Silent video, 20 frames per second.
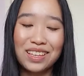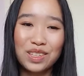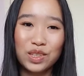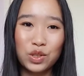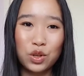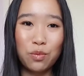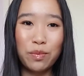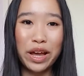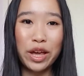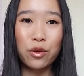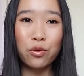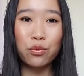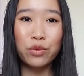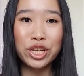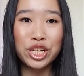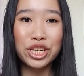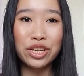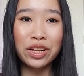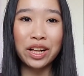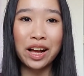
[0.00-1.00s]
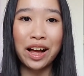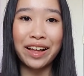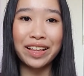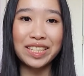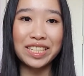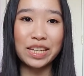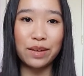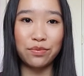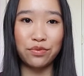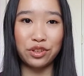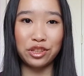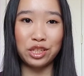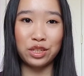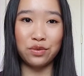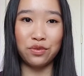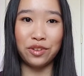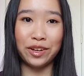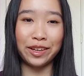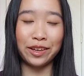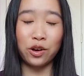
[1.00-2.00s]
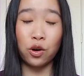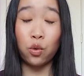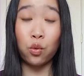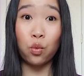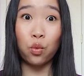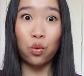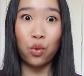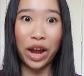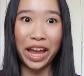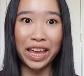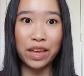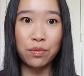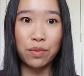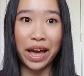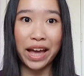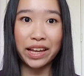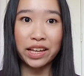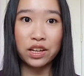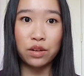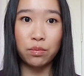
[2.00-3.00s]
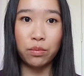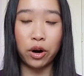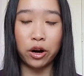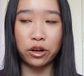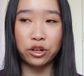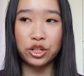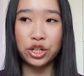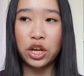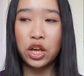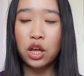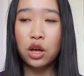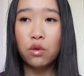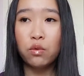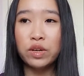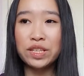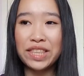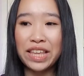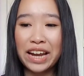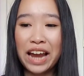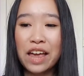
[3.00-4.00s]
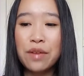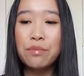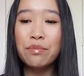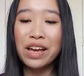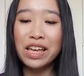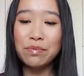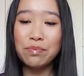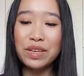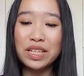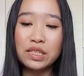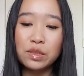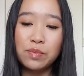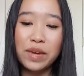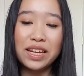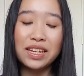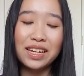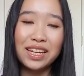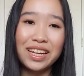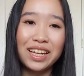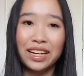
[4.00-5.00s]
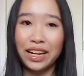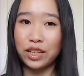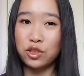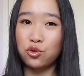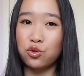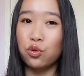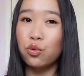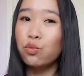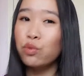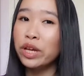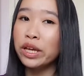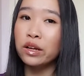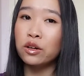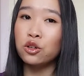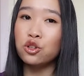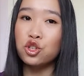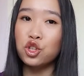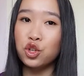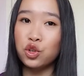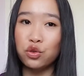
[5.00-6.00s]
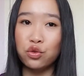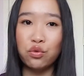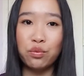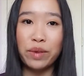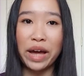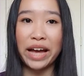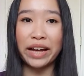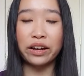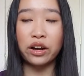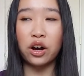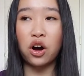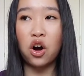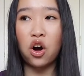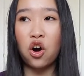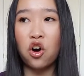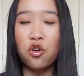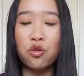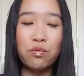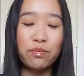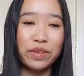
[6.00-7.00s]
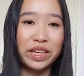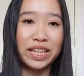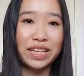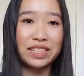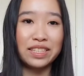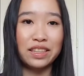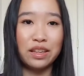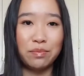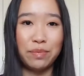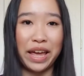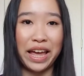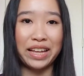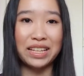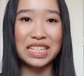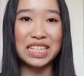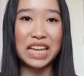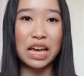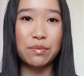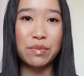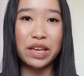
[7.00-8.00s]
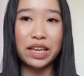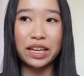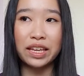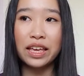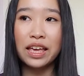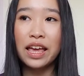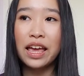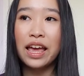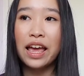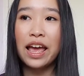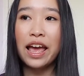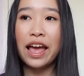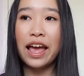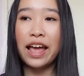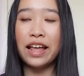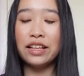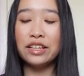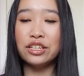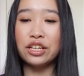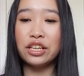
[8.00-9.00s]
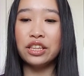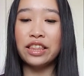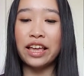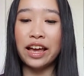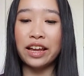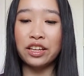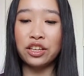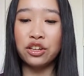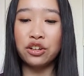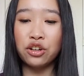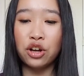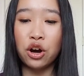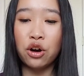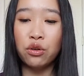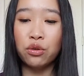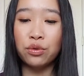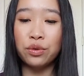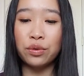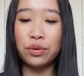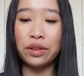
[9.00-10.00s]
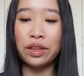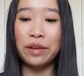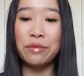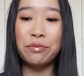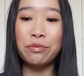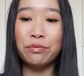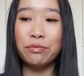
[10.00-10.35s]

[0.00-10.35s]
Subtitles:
so my original concept for this video way back in March was that I might be spending an extra week or two back home because of the pandemic, and that, it